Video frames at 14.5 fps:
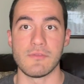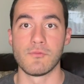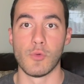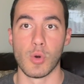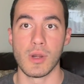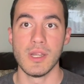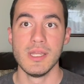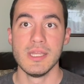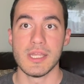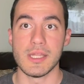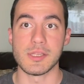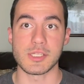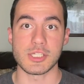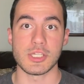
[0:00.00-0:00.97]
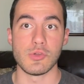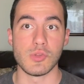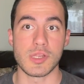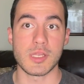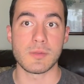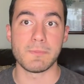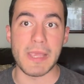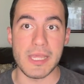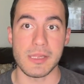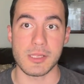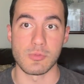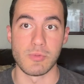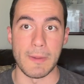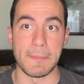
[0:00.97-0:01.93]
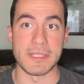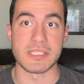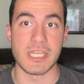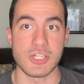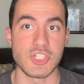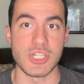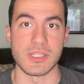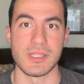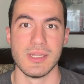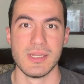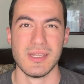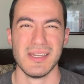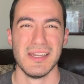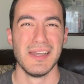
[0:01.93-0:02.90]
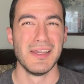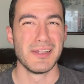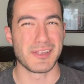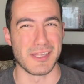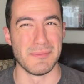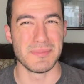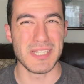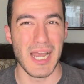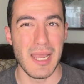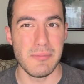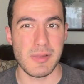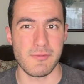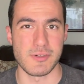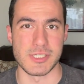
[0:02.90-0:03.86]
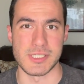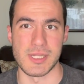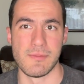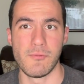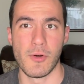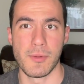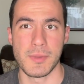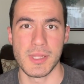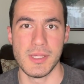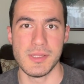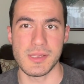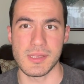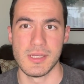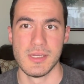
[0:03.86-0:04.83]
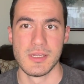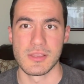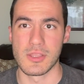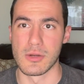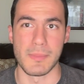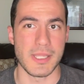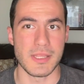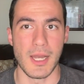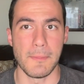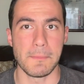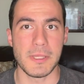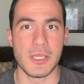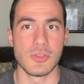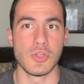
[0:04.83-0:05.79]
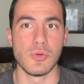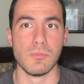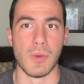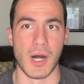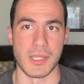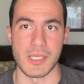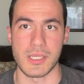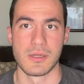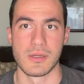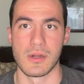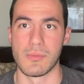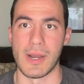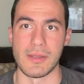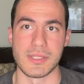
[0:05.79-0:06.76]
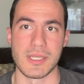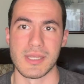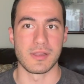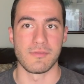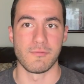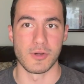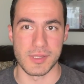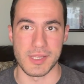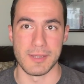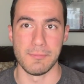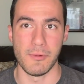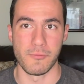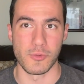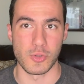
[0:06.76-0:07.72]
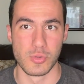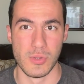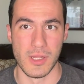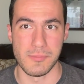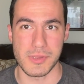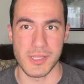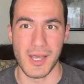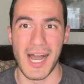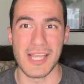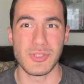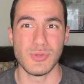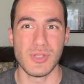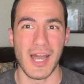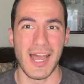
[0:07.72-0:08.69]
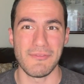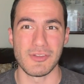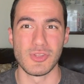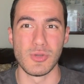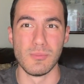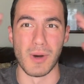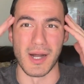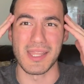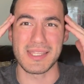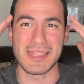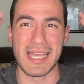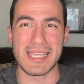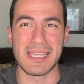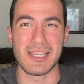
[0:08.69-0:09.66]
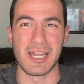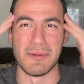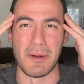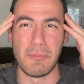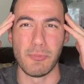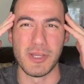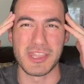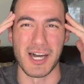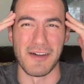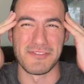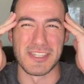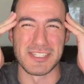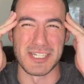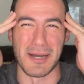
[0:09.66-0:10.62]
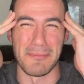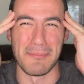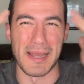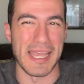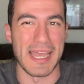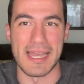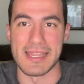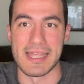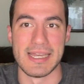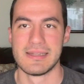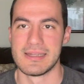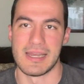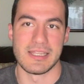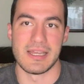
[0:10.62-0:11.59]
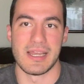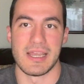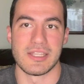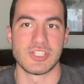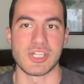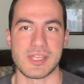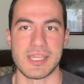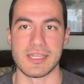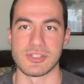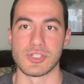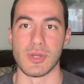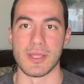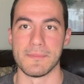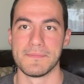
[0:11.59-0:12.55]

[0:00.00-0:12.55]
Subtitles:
for is to use spaced repetition. Sometimes, for some formulas, there may not be a mnemonic around it. For example, for Coulomb's law, I do not have a mnemonic that I can come up with off the top of my head. I just can't do it.